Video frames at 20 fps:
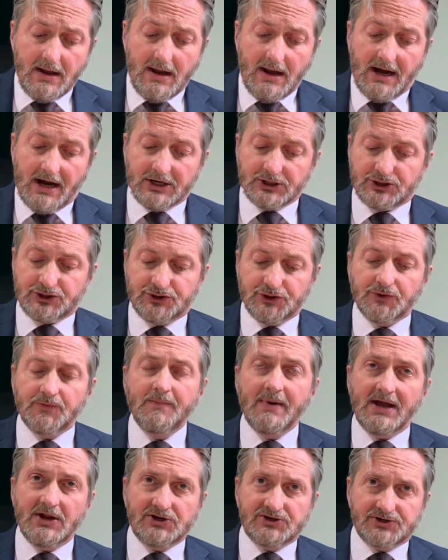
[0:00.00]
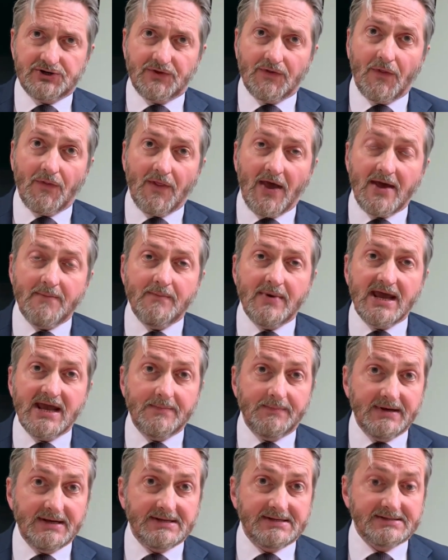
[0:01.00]
I should mention that there may
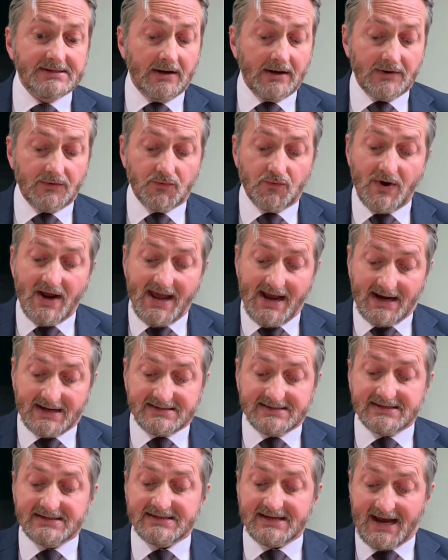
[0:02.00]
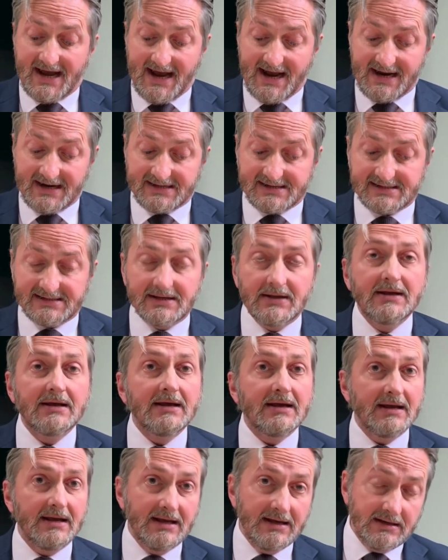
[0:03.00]
be direct tax,
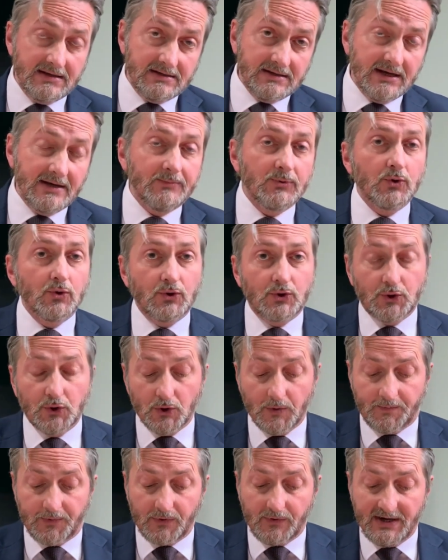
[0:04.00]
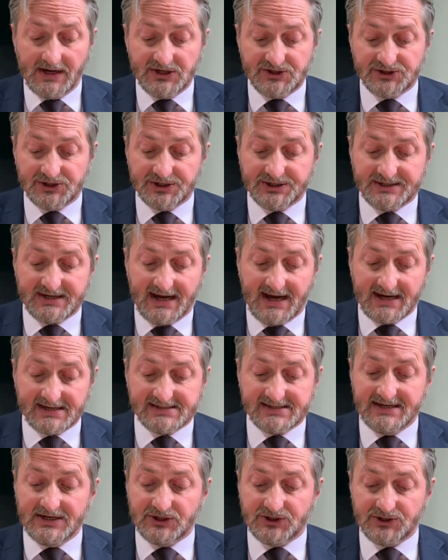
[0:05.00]
income or corporation
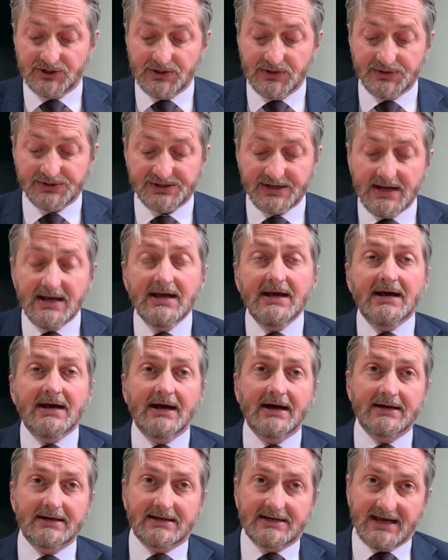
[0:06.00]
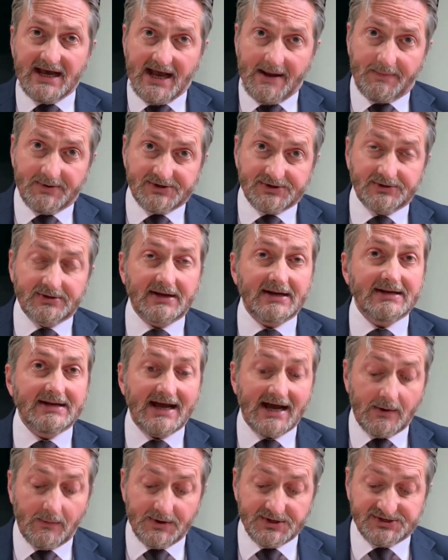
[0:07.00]
tax issues and capital
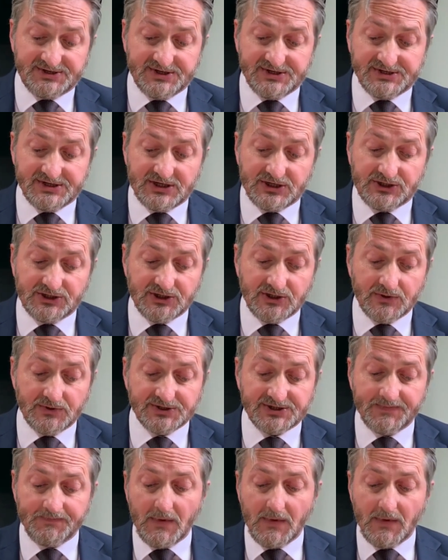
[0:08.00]
allowances issues